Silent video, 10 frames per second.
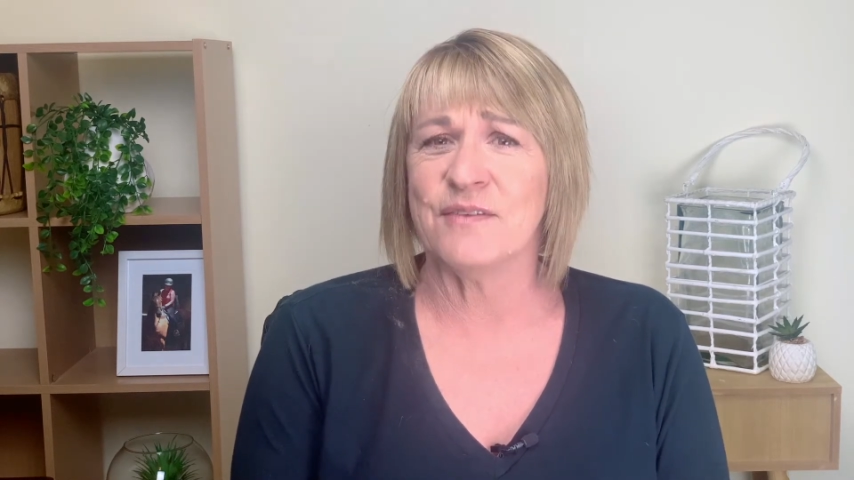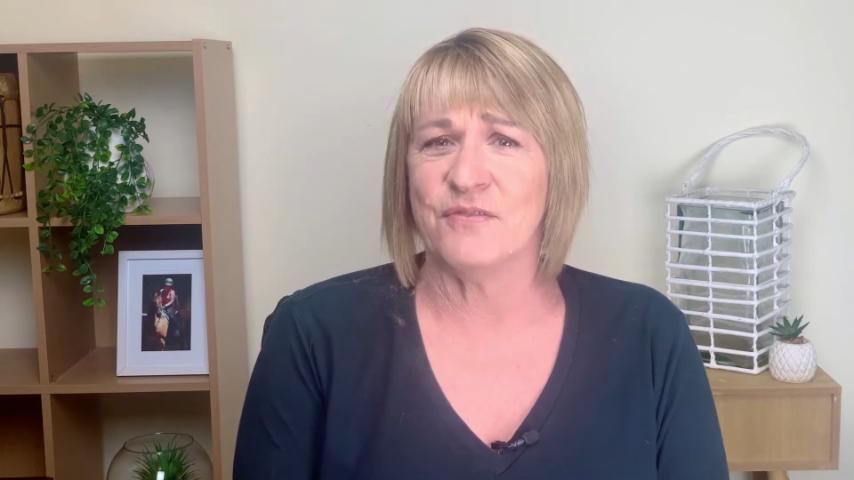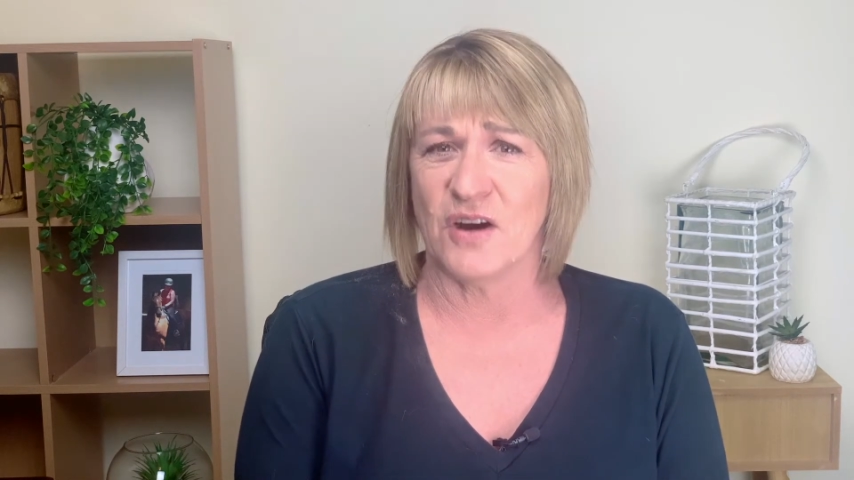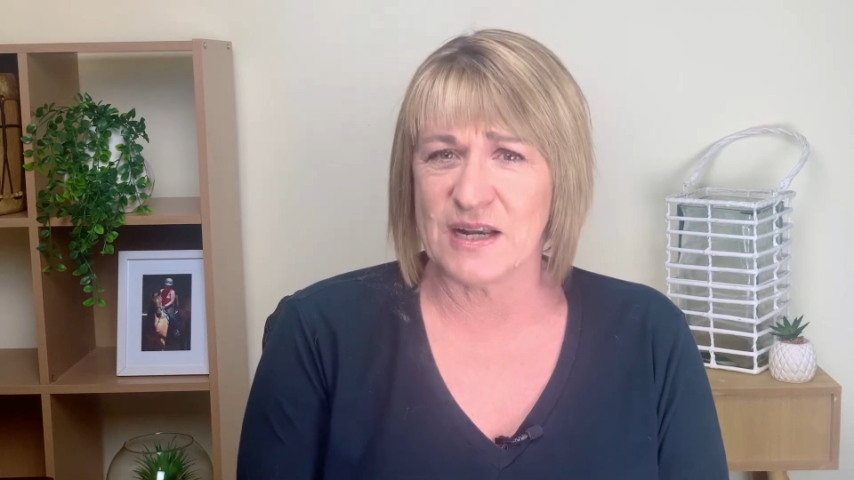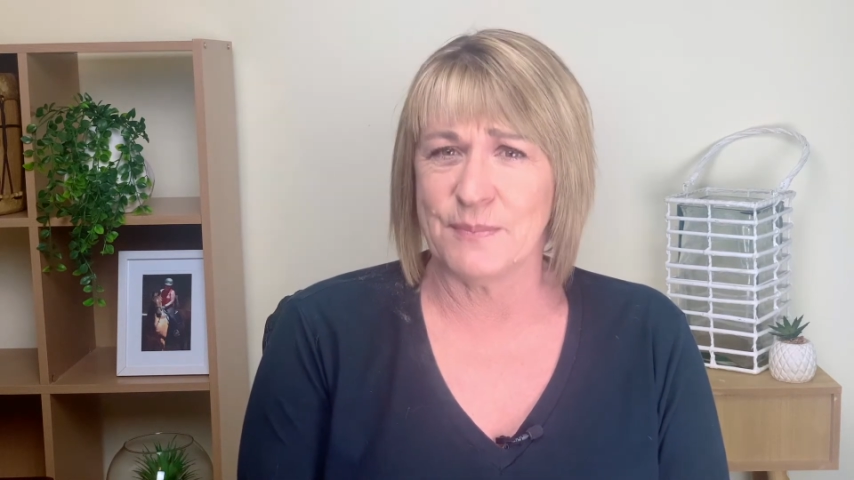
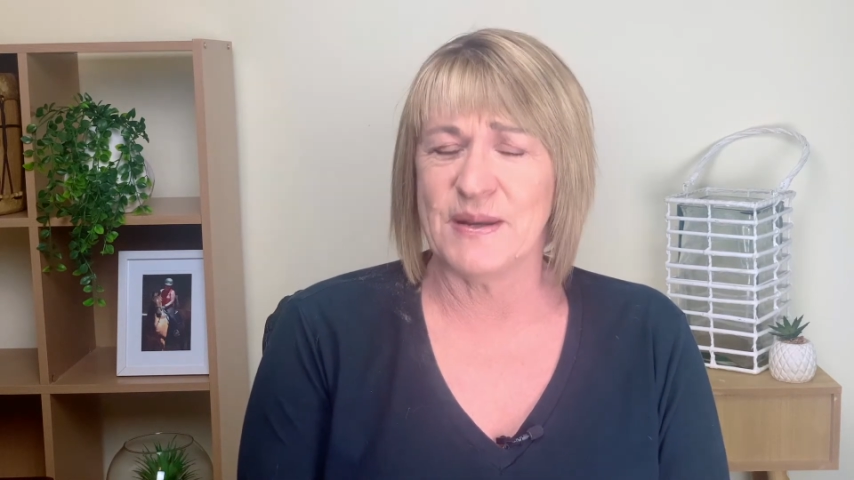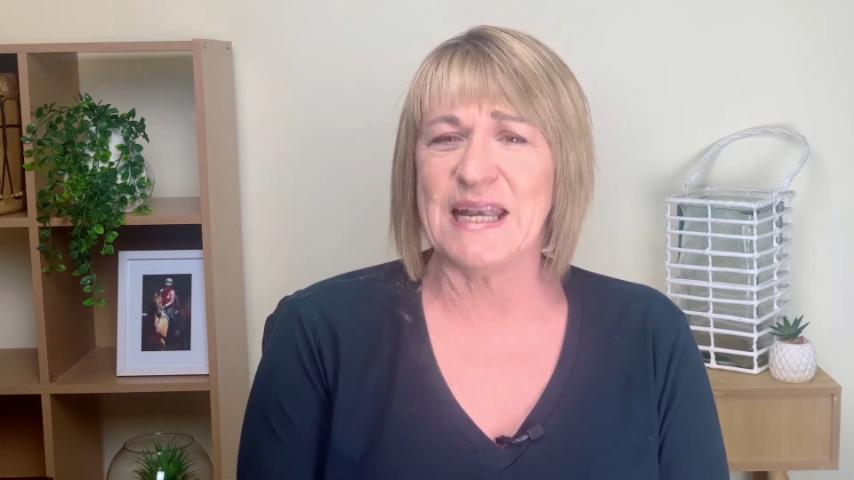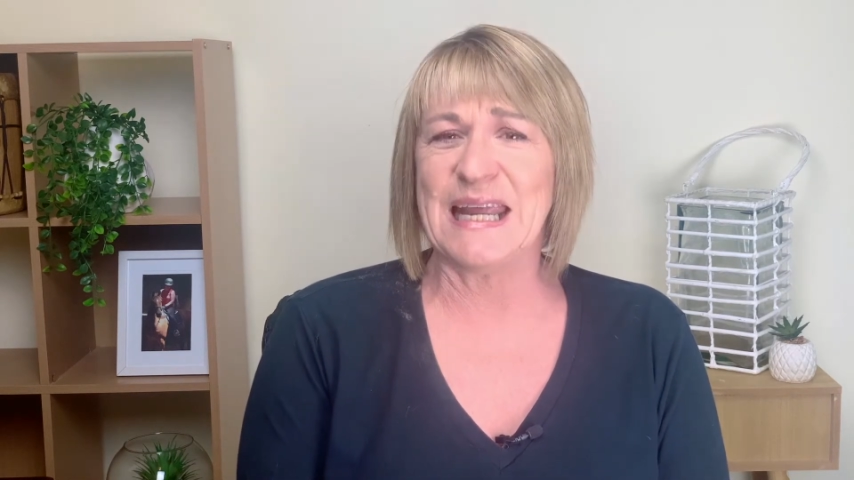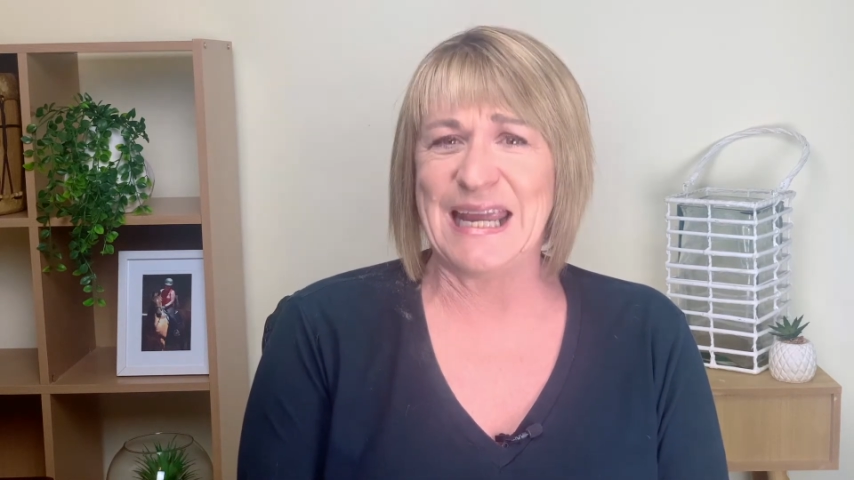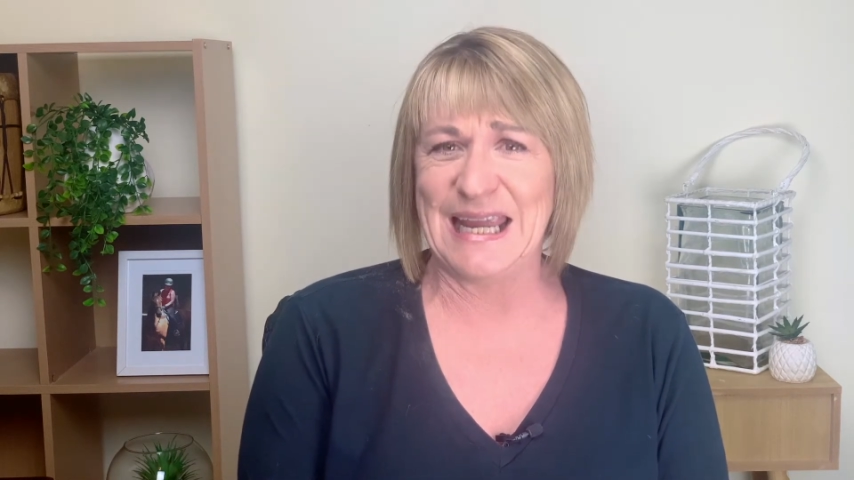
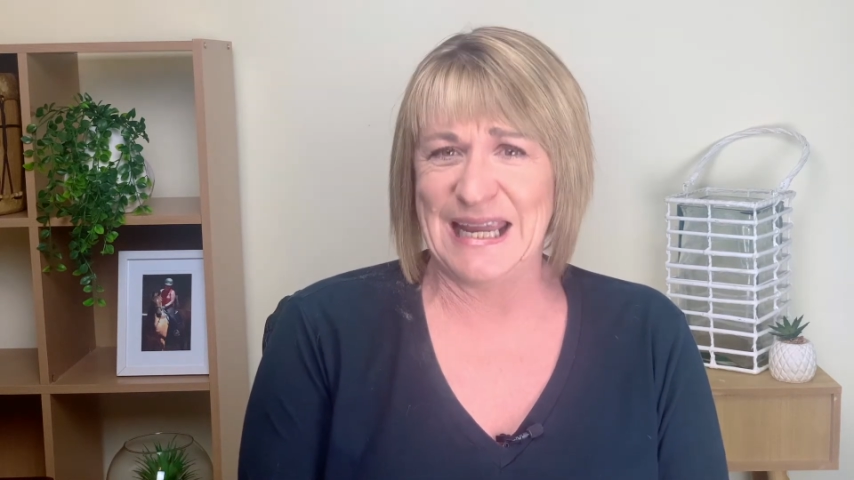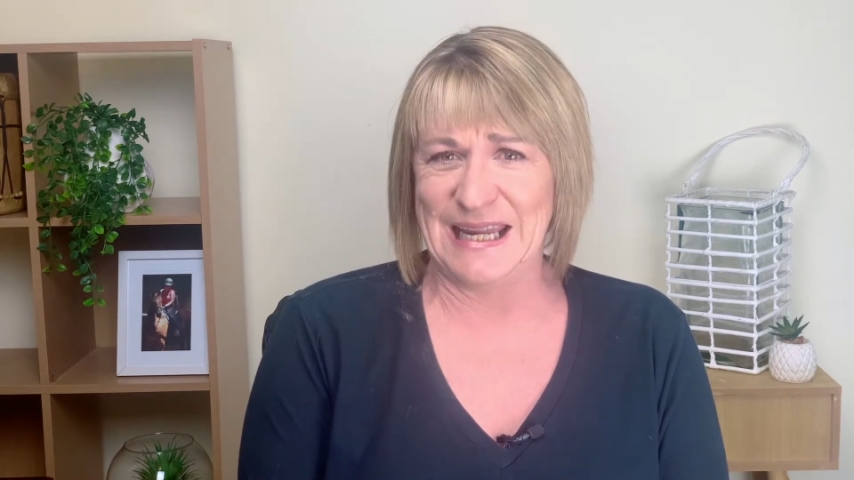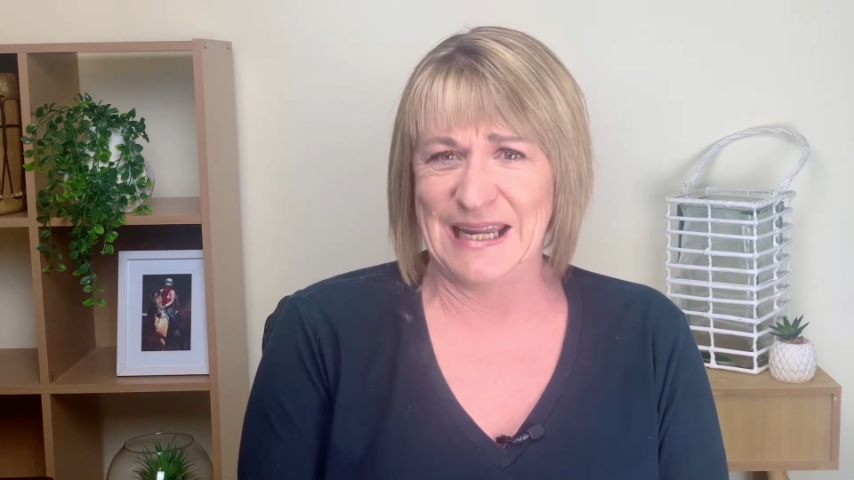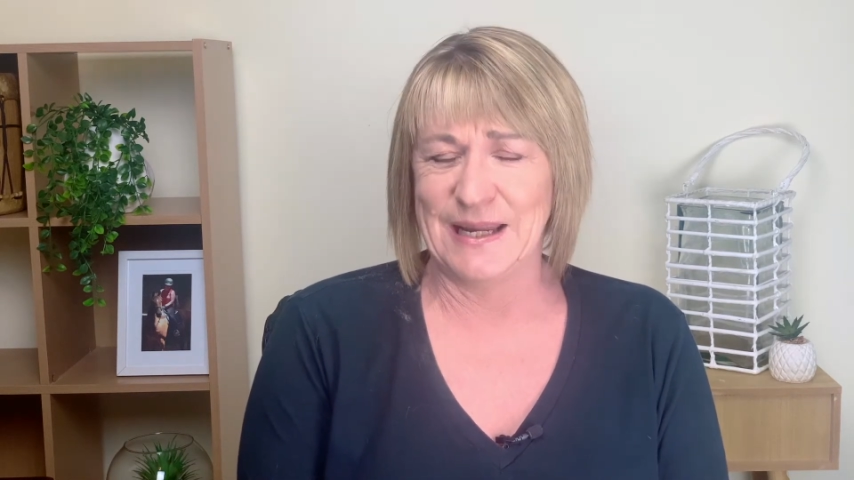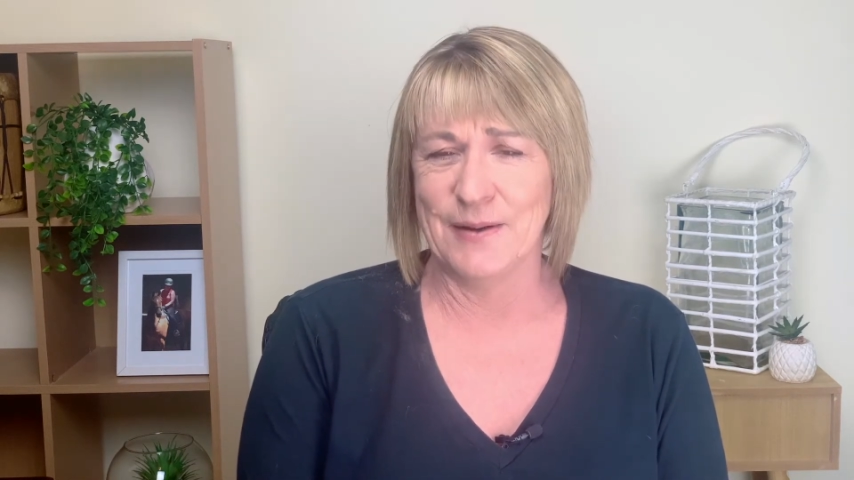vitamin
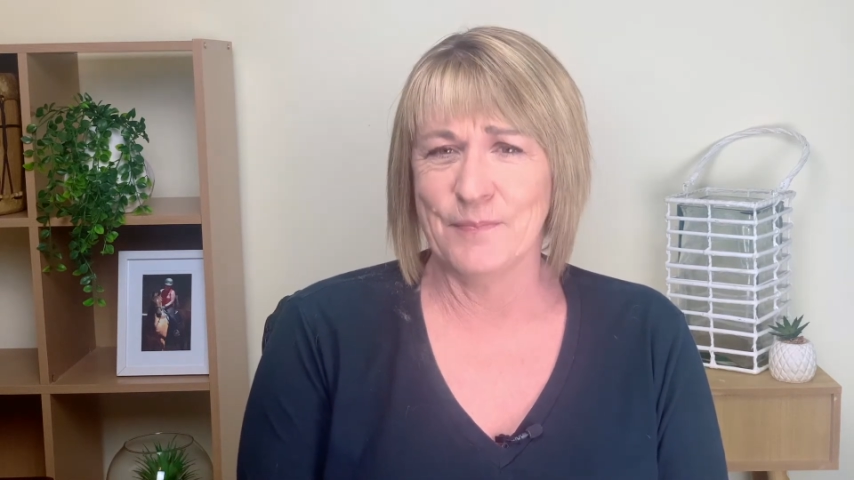E.